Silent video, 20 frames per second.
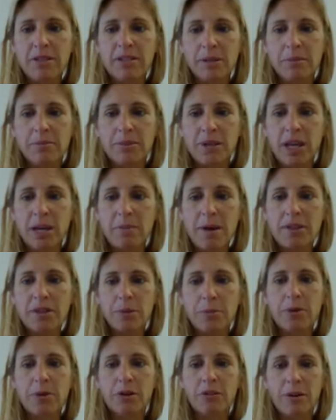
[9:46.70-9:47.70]
something about the
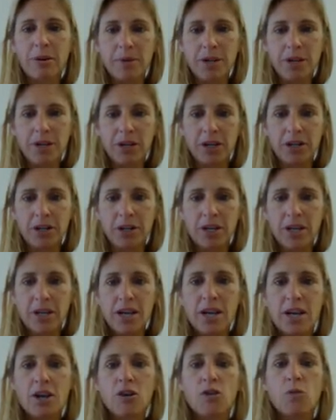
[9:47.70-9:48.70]
perimeter.
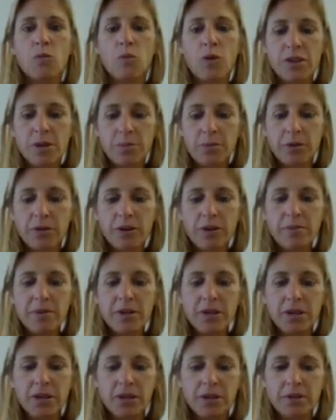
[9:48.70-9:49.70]
With a
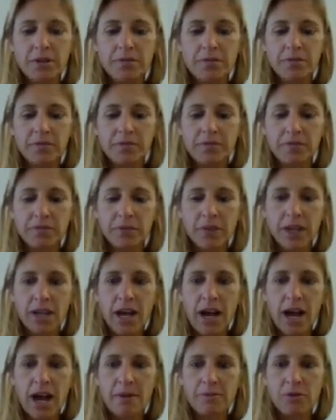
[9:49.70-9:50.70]
perimeter,
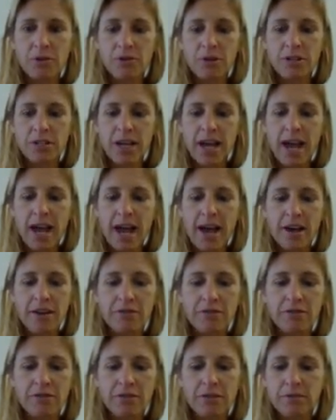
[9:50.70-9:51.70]
I'm going to have,